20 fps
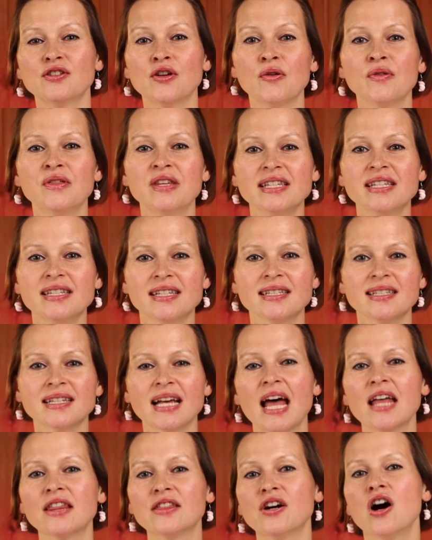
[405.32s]
this is
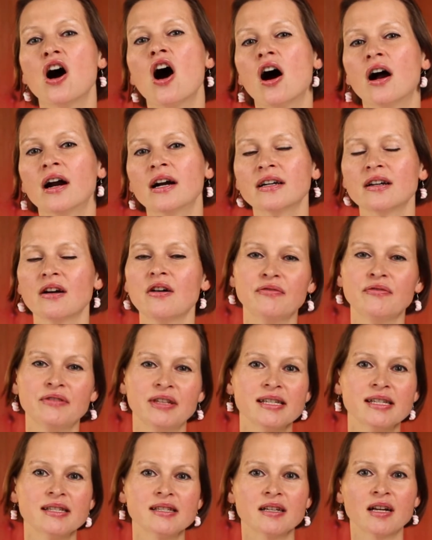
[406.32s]
at the heart of
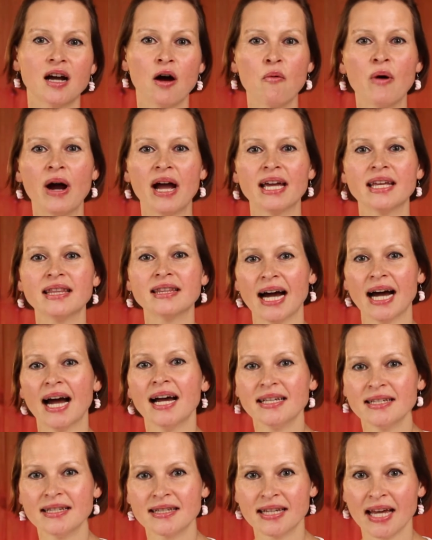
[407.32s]
this Kawaii
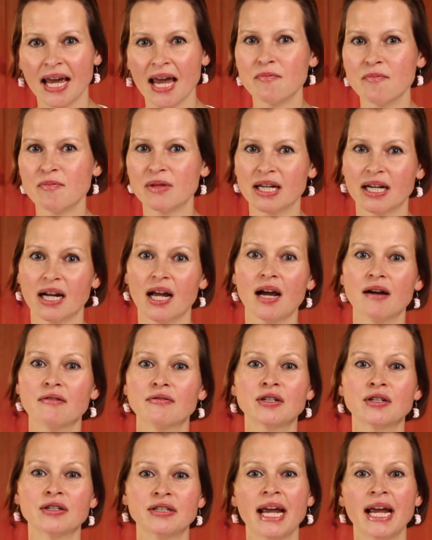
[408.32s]
Dice game that I have
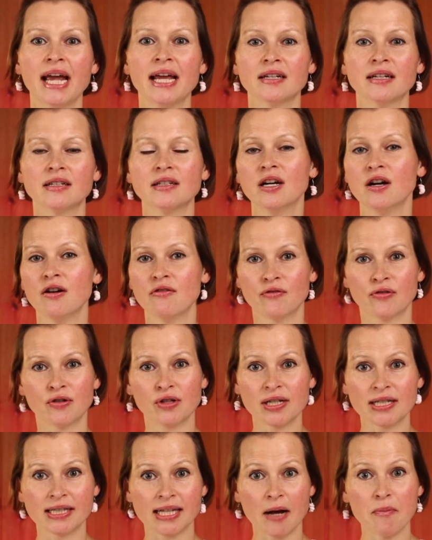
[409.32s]
created. For
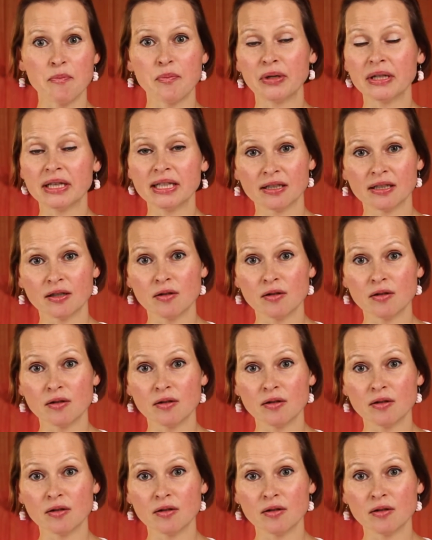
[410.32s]
example, little